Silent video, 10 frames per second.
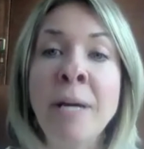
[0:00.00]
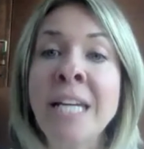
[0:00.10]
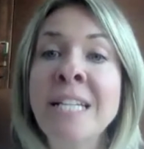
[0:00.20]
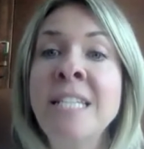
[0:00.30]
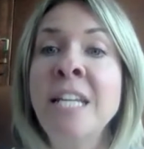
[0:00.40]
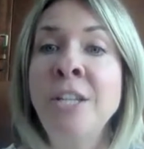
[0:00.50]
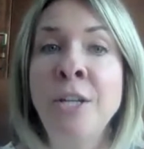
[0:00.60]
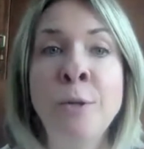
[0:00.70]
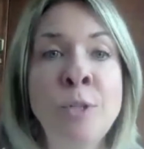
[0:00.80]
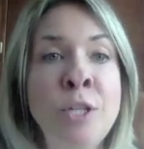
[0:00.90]
but
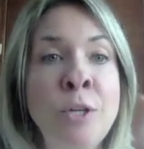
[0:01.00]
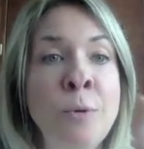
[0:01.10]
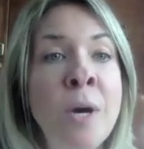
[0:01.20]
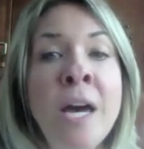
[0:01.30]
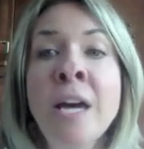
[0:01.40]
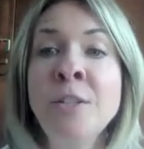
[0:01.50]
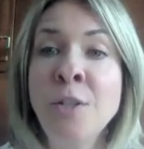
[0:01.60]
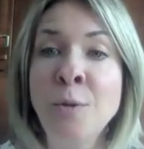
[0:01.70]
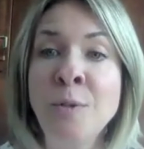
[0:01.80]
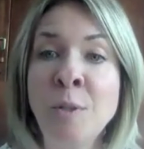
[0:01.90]
continued to
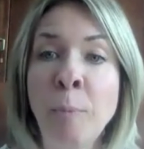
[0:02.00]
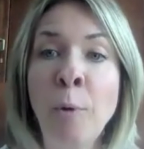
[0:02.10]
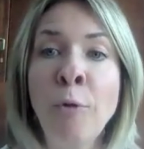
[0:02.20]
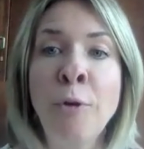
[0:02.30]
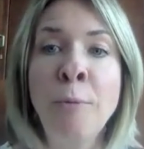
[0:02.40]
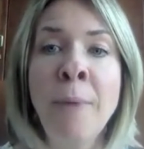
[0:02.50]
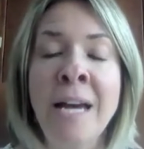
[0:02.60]
to support them